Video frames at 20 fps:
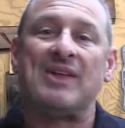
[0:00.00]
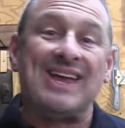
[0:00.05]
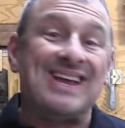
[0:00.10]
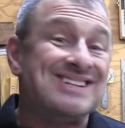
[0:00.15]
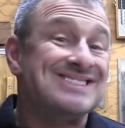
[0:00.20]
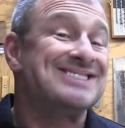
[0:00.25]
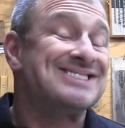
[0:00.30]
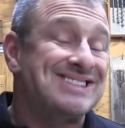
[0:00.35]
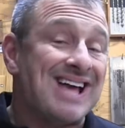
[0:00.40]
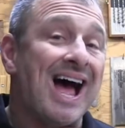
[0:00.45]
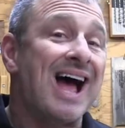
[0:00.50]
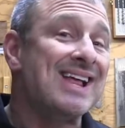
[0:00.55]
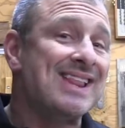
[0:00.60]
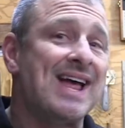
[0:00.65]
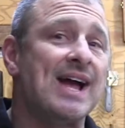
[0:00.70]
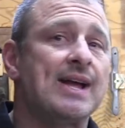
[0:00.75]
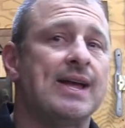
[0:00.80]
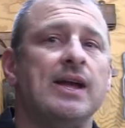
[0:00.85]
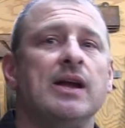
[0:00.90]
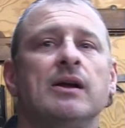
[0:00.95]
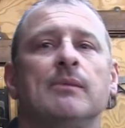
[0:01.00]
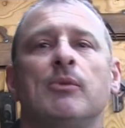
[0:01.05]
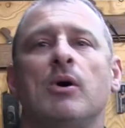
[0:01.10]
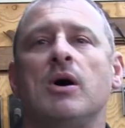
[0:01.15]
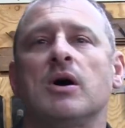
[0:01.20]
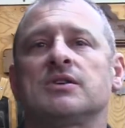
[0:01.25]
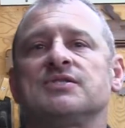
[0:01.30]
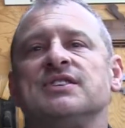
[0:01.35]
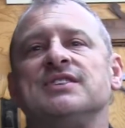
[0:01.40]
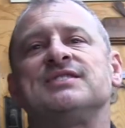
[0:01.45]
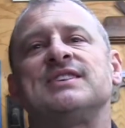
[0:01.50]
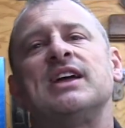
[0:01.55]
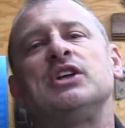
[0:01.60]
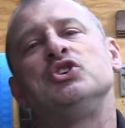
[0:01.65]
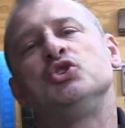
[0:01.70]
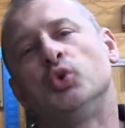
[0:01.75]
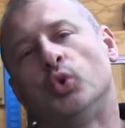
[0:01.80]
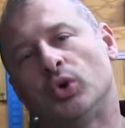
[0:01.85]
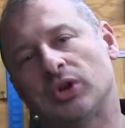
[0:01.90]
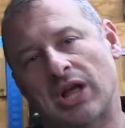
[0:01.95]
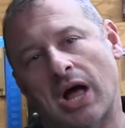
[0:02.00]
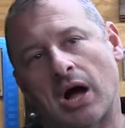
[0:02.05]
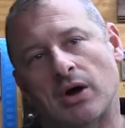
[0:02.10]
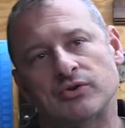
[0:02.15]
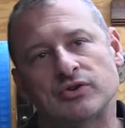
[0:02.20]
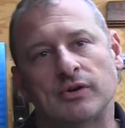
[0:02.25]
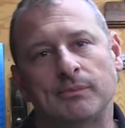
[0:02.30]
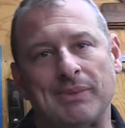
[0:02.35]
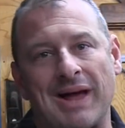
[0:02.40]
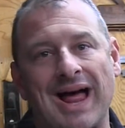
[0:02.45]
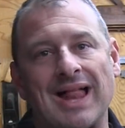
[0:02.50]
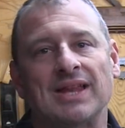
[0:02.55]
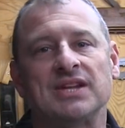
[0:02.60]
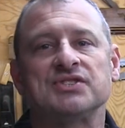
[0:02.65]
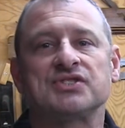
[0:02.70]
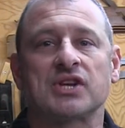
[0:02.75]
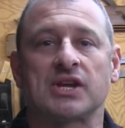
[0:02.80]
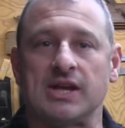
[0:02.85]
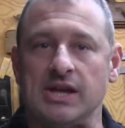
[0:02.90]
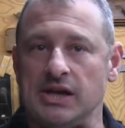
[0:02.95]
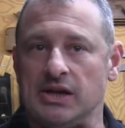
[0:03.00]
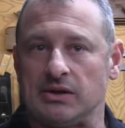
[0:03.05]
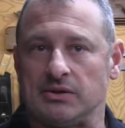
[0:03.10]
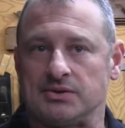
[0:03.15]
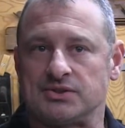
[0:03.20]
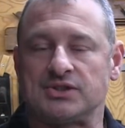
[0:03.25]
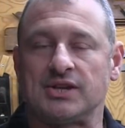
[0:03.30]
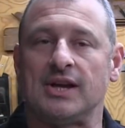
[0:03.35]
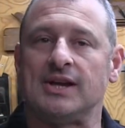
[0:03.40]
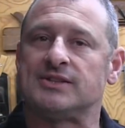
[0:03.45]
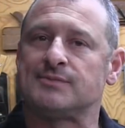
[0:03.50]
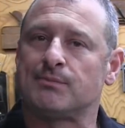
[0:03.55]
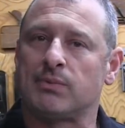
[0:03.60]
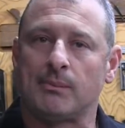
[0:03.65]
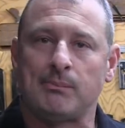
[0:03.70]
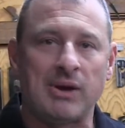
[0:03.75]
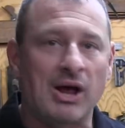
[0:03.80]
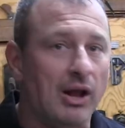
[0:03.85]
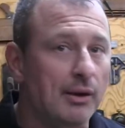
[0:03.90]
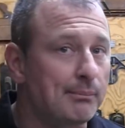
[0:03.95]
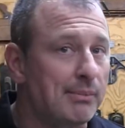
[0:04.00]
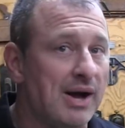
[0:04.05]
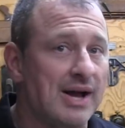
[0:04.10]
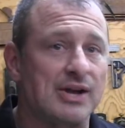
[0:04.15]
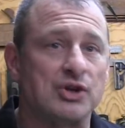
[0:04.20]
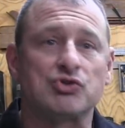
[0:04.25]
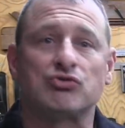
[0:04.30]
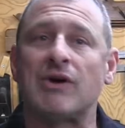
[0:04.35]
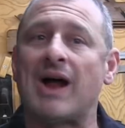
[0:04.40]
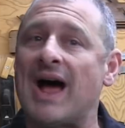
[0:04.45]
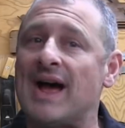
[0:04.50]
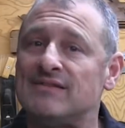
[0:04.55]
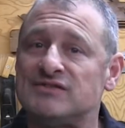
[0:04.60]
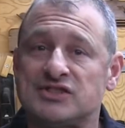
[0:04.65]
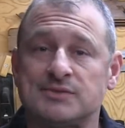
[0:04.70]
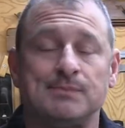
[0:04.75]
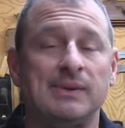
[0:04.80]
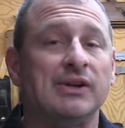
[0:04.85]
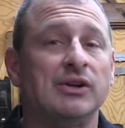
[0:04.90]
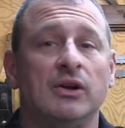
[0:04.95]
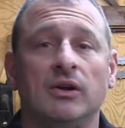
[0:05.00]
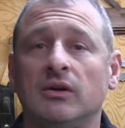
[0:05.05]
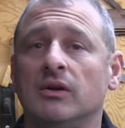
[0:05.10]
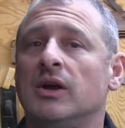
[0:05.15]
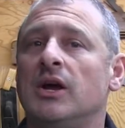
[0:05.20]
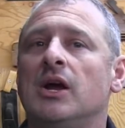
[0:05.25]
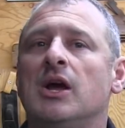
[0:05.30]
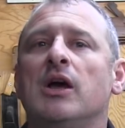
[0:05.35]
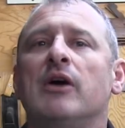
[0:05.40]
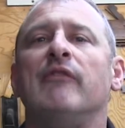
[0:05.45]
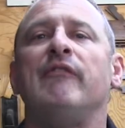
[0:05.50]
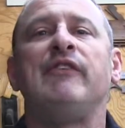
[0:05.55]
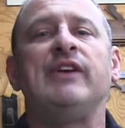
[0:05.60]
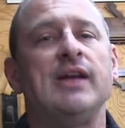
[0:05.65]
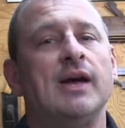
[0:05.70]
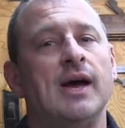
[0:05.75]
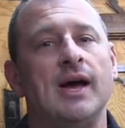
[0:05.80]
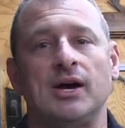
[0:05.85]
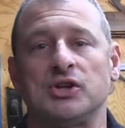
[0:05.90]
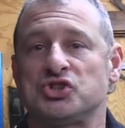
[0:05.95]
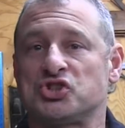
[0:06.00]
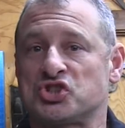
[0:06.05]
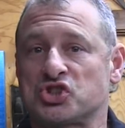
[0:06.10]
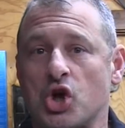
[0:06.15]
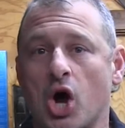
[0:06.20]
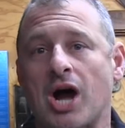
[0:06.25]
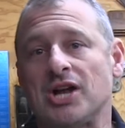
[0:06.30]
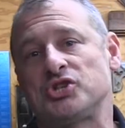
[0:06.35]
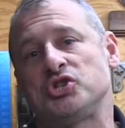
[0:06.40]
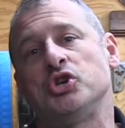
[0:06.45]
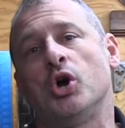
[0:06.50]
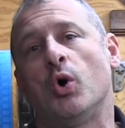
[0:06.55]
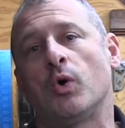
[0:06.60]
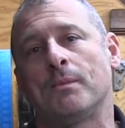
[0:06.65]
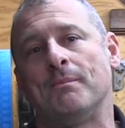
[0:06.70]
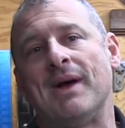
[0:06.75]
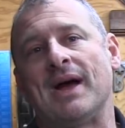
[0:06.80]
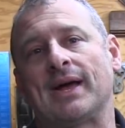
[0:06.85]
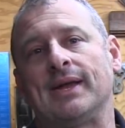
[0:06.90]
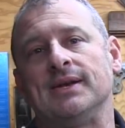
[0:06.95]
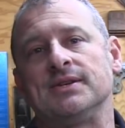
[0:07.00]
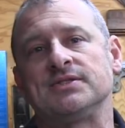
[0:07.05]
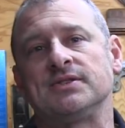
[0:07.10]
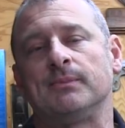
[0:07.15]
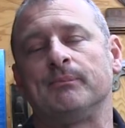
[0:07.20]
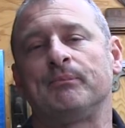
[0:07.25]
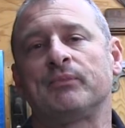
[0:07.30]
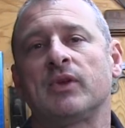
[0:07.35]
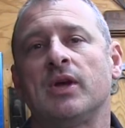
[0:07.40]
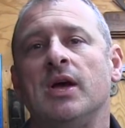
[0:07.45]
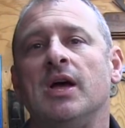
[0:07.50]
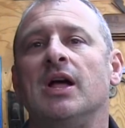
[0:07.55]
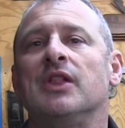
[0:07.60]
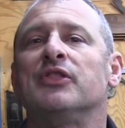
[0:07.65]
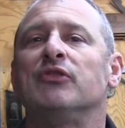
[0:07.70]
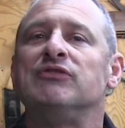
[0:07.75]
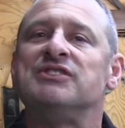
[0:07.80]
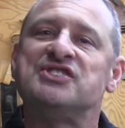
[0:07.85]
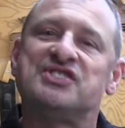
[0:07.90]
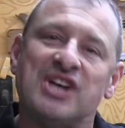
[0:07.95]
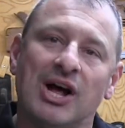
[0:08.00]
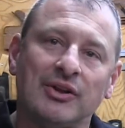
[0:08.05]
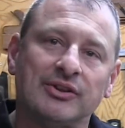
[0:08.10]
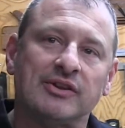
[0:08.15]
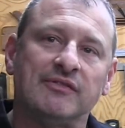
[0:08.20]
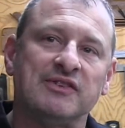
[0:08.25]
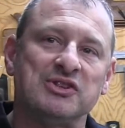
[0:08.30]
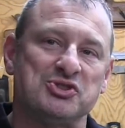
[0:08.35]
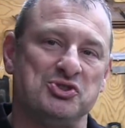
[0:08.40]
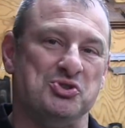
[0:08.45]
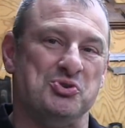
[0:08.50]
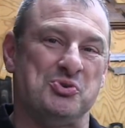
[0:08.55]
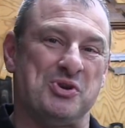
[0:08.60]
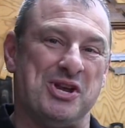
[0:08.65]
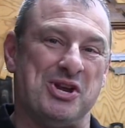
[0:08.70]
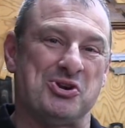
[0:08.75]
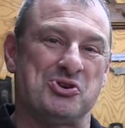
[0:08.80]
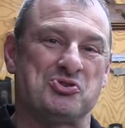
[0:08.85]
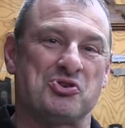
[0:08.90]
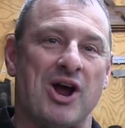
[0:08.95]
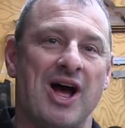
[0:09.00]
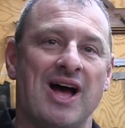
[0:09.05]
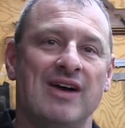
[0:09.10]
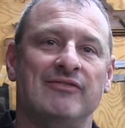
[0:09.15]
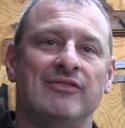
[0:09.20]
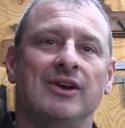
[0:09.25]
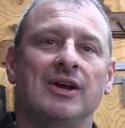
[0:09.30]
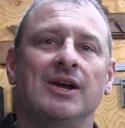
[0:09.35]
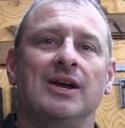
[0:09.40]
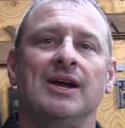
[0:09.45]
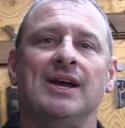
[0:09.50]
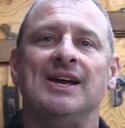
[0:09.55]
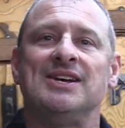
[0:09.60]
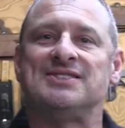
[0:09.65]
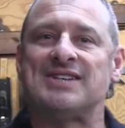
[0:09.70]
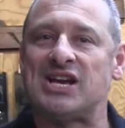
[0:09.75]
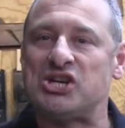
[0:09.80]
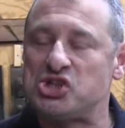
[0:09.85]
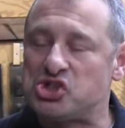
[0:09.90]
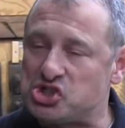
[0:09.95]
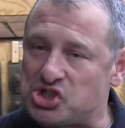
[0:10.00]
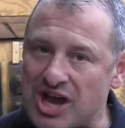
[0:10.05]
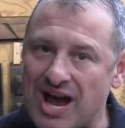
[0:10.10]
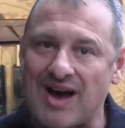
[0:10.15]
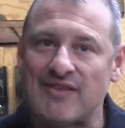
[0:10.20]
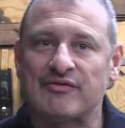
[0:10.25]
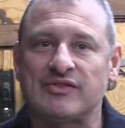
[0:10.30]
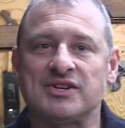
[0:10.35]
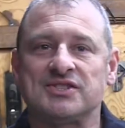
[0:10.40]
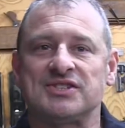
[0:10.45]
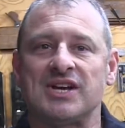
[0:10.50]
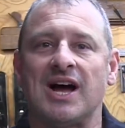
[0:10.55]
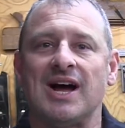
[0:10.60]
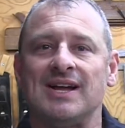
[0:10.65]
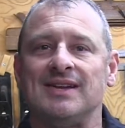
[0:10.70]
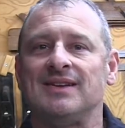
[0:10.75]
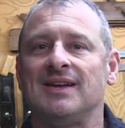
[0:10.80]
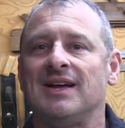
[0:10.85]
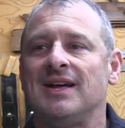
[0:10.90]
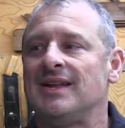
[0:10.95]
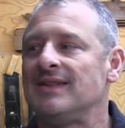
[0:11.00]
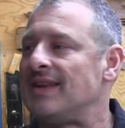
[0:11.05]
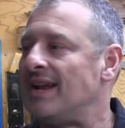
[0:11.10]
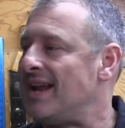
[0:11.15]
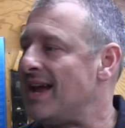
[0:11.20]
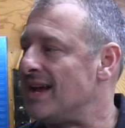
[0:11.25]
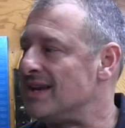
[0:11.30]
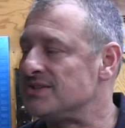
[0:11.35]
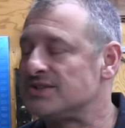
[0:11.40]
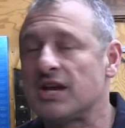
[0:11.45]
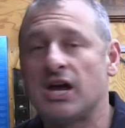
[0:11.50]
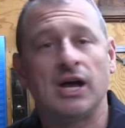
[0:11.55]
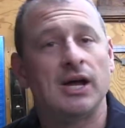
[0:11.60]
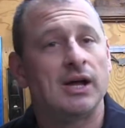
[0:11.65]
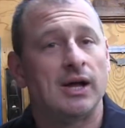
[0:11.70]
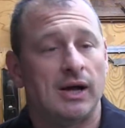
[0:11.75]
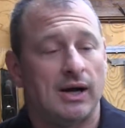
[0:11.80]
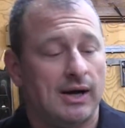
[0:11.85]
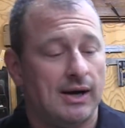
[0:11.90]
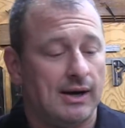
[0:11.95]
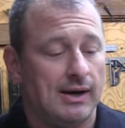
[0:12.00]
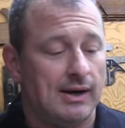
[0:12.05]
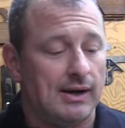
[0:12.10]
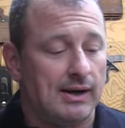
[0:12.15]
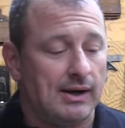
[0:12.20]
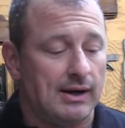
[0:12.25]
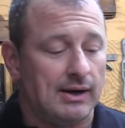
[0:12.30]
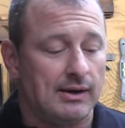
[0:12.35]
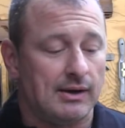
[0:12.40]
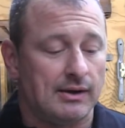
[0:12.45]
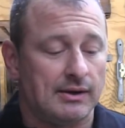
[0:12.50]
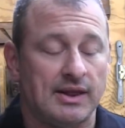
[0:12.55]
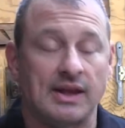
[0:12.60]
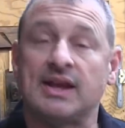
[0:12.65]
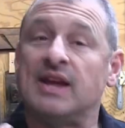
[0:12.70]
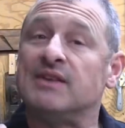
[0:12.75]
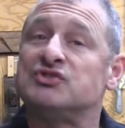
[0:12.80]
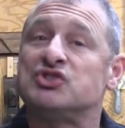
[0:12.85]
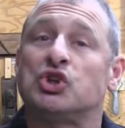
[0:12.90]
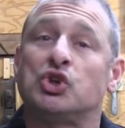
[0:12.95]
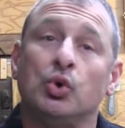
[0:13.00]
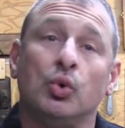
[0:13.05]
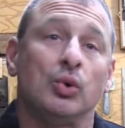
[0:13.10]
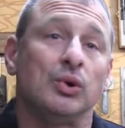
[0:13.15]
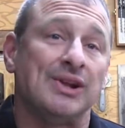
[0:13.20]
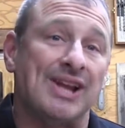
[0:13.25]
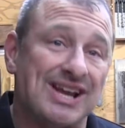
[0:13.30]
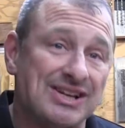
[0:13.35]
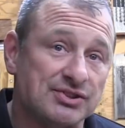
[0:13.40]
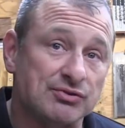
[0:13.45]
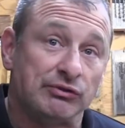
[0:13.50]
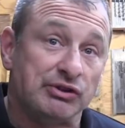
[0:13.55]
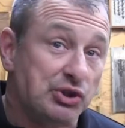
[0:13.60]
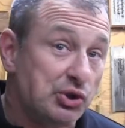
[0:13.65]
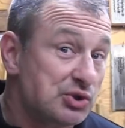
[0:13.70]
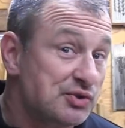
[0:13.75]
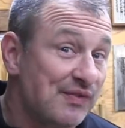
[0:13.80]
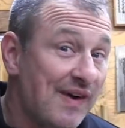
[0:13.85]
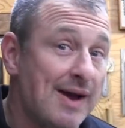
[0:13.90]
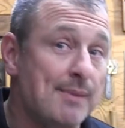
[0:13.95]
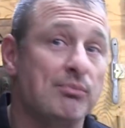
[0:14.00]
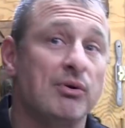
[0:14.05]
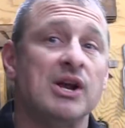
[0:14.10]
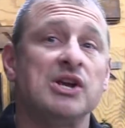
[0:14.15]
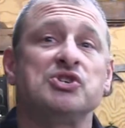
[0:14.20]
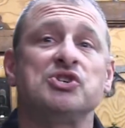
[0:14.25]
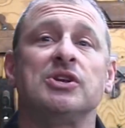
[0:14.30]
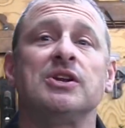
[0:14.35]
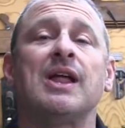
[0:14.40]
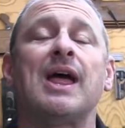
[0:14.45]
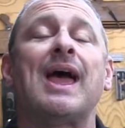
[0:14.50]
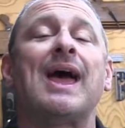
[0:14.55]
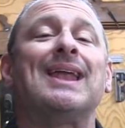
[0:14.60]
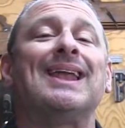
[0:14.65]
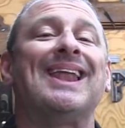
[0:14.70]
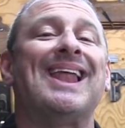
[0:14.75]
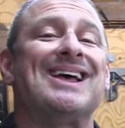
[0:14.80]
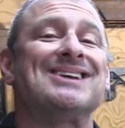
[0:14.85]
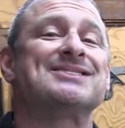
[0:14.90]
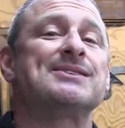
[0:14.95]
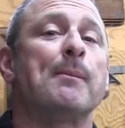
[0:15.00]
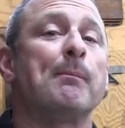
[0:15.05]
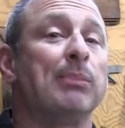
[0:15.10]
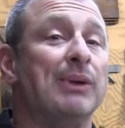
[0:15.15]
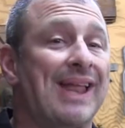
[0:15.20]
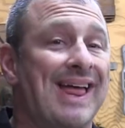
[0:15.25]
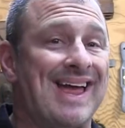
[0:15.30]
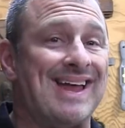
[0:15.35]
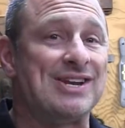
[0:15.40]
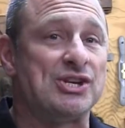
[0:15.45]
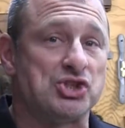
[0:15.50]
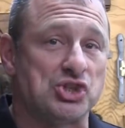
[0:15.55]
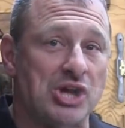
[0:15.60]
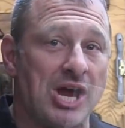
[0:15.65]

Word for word: Inside that gearbox is a dual counterbalance gears. It's propelled by a drive spindle via a Scotch yoke mechanism. The result of this new gear drive is a shaft design that has that gives the tool less reduced vibration and less blade